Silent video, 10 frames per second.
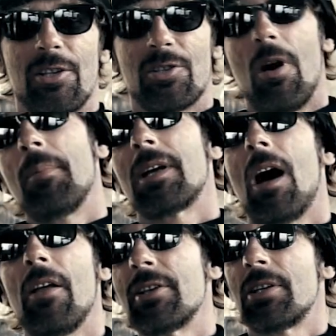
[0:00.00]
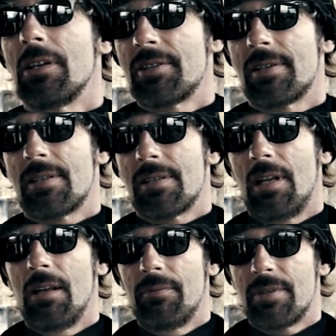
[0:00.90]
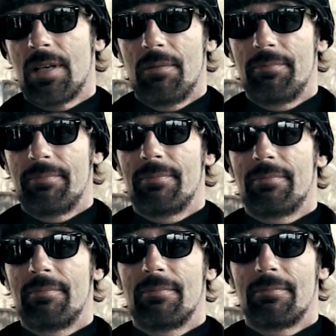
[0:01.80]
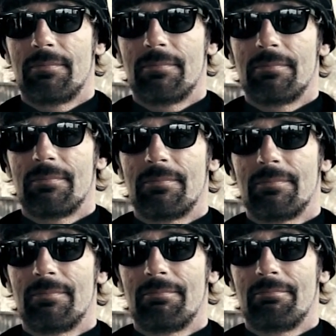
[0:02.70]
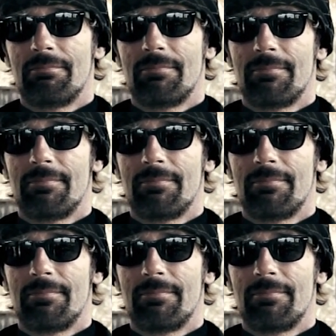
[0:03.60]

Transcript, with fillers: So I'm going to call this little slip. I, I, I.